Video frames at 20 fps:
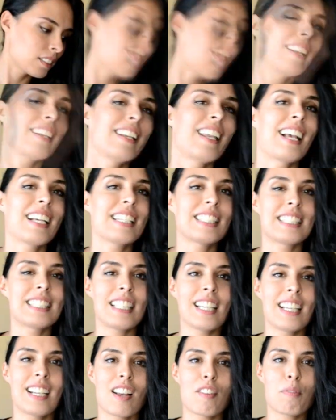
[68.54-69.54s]
Okay, next
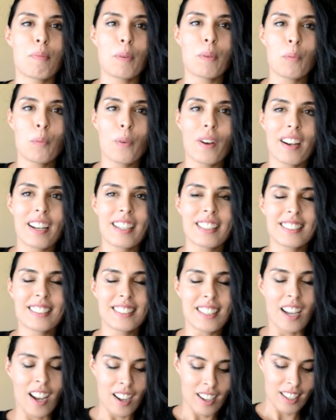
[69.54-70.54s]
thing, I've been wearing
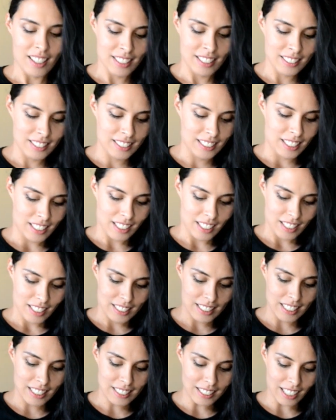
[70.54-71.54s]
tons
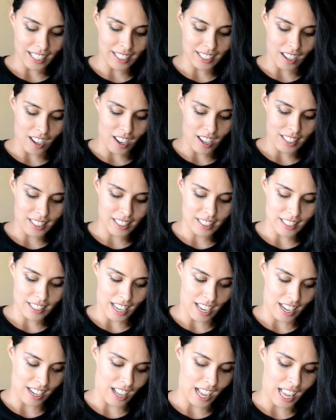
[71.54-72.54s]
since I got it,
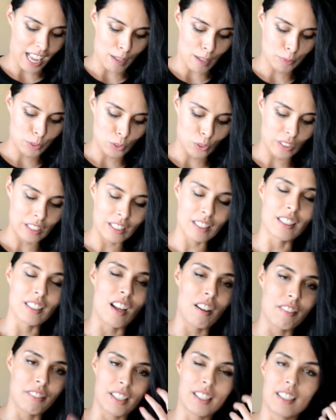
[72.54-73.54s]
and I absolutely
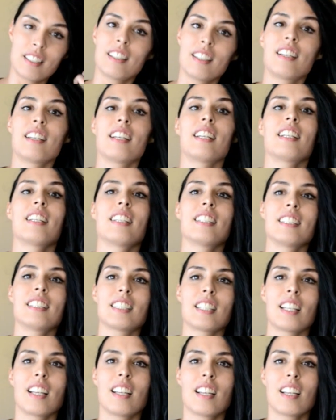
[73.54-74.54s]
love it. It is
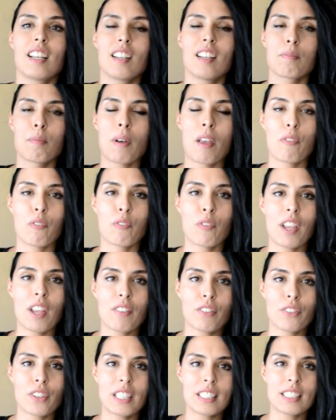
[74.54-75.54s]
my
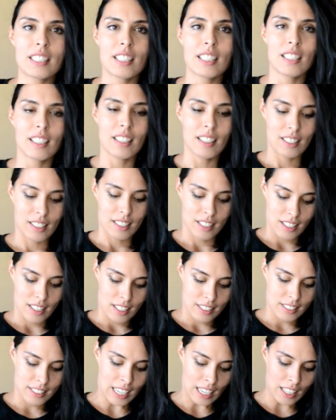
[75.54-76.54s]
favorite
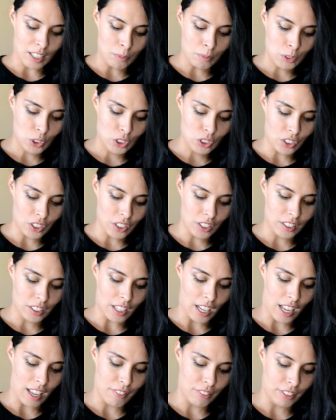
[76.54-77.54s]
denim skirt
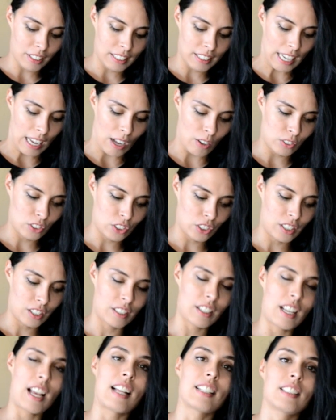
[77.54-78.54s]
I've encountered
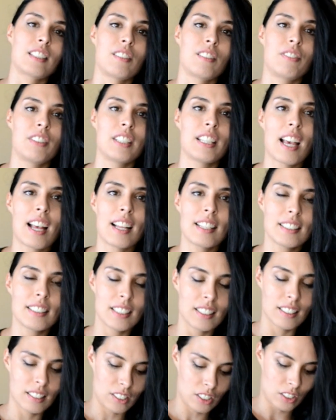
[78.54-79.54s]
as of yet.
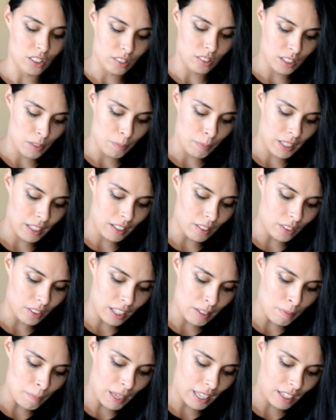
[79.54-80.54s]
So let me go ahead
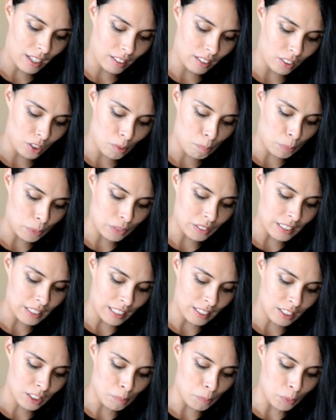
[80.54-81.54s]
and make it look
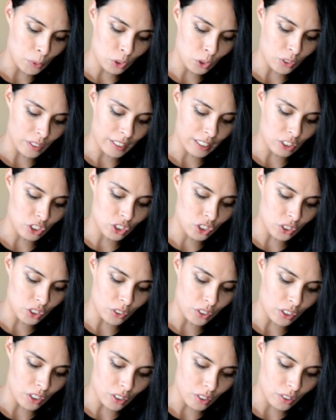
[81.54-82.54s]
presentable so I can show
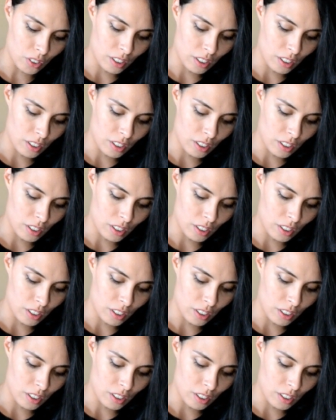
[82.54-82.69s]
you.